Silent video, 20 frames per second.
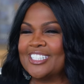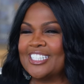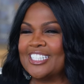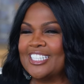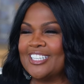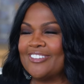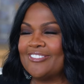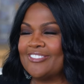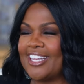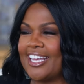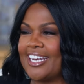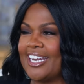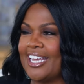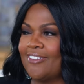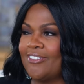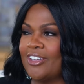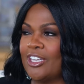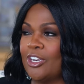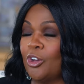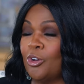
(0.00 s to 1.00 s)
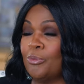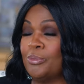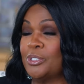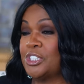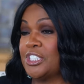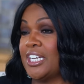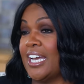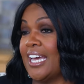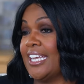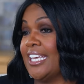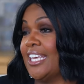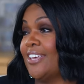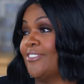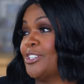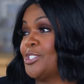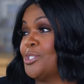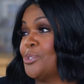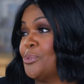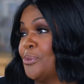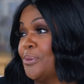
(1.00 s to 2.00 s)
to lift that heavy load, but you got to give
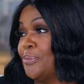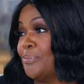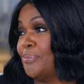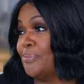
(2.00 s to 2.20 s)
it to Him.